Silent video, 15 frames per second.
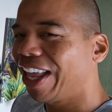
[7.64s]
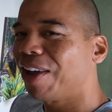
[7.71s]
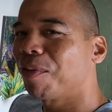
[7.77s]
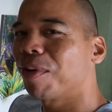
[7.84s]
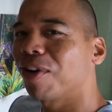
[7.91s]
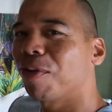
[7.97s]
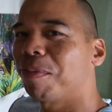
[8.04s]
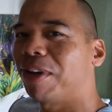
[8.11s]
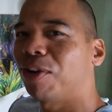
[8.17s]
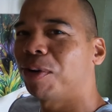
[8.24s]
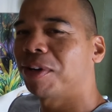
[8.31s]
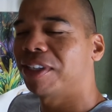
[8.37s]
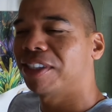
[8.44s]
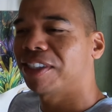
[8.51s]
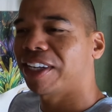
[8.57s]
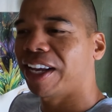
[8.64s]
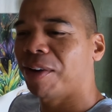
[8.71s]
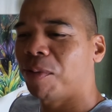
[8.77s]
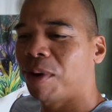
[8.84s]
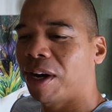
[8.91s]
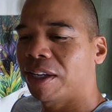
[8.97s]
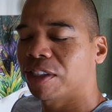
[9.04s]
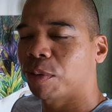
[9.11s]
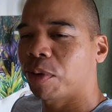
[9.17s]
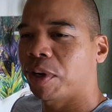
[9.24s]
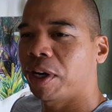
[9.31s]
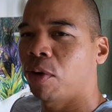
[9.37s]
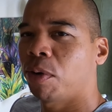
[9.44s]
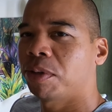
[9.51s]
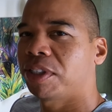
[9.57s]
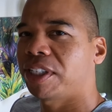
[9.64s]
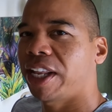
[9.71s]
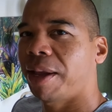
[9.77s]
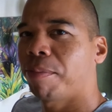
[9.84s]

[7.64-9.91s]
and we're gonna be going in San Juan, so we're gonna go Sea Day